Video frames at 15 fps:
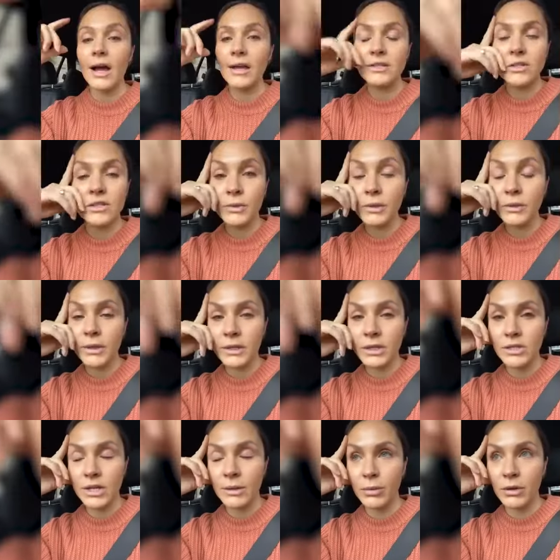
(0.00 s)
I just want to
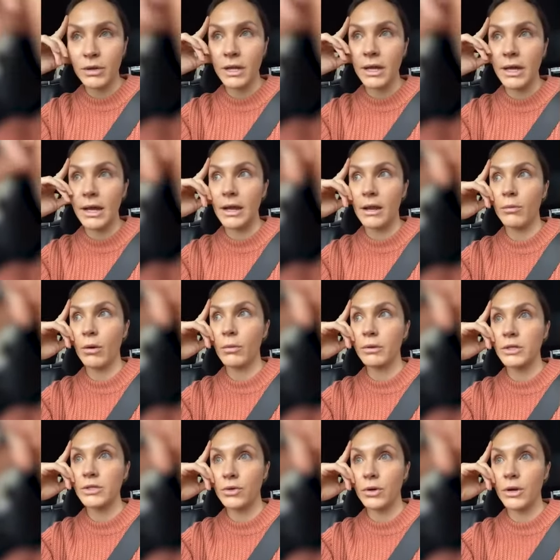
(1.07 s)
quickly jump on here and I'm
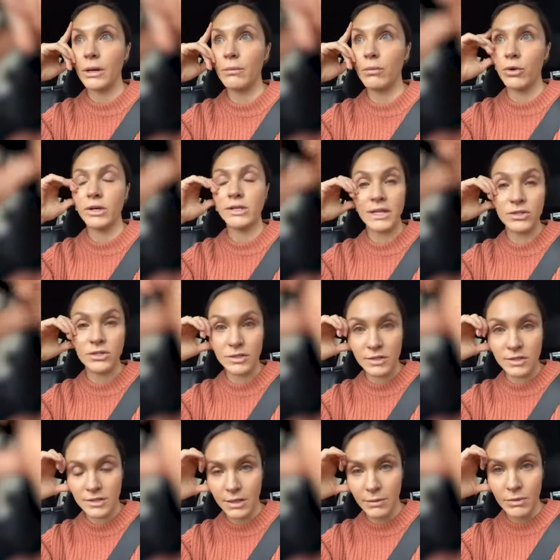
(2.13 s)
probably drawing more attention
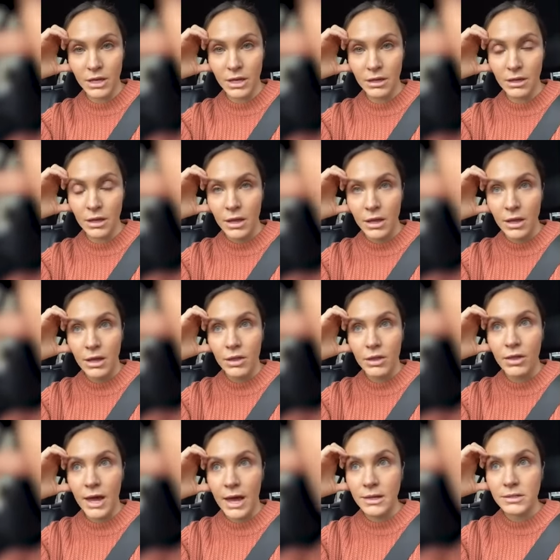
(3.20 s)
to something
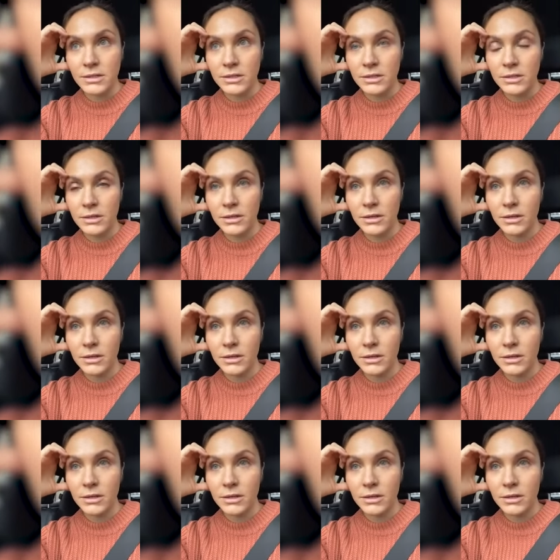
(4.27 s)
that